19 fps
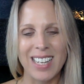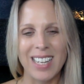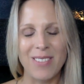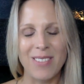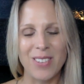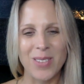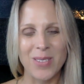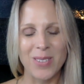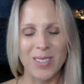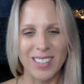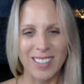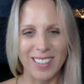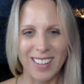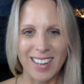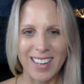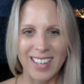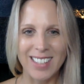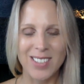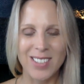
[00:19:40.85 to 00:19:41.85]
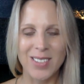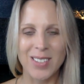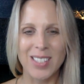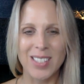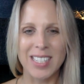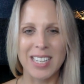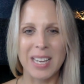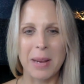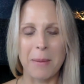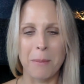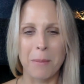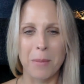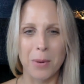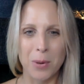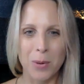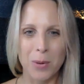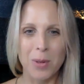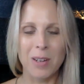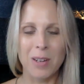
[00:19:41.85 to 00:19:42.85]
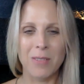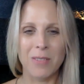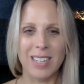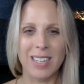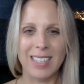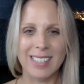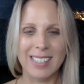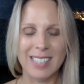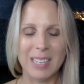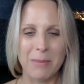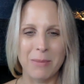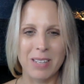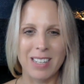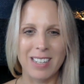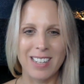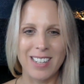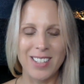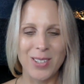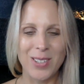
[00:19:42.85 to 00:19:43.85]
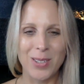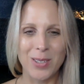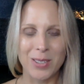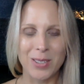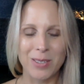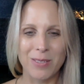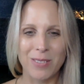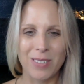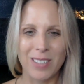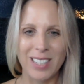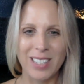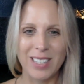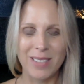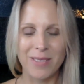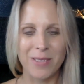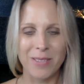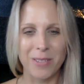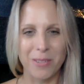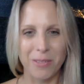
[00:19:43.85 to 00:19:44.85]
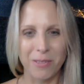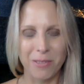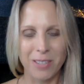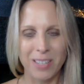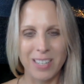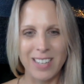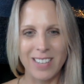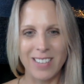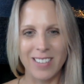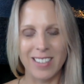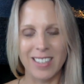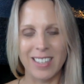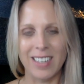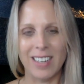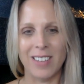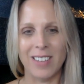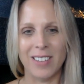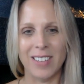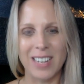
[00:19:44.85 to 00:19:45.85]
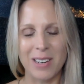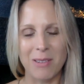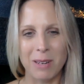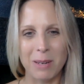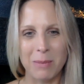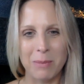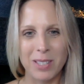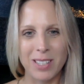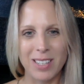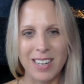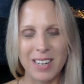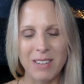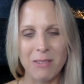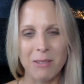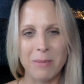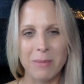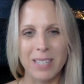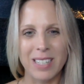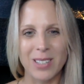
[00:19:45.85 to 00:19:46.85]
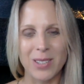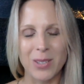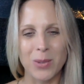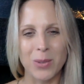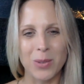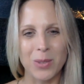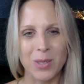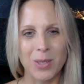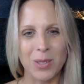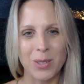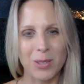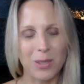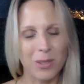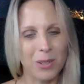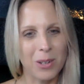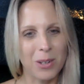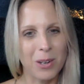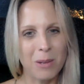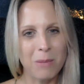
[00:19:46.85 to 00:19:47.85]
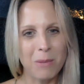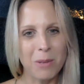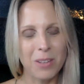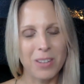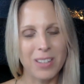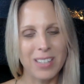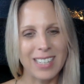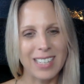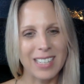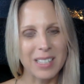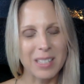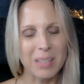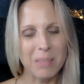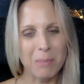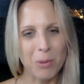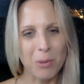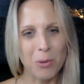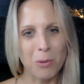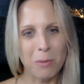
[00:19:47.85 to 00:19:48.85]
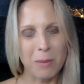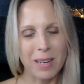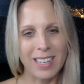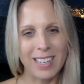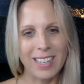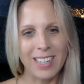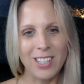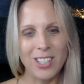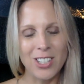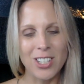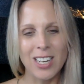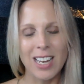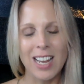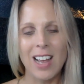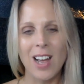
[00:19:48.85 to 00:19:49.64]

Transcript: If you would like to see more of that seminar, you can find it for free on, on our website, Rebecca Dawson dot com, on the Explore page.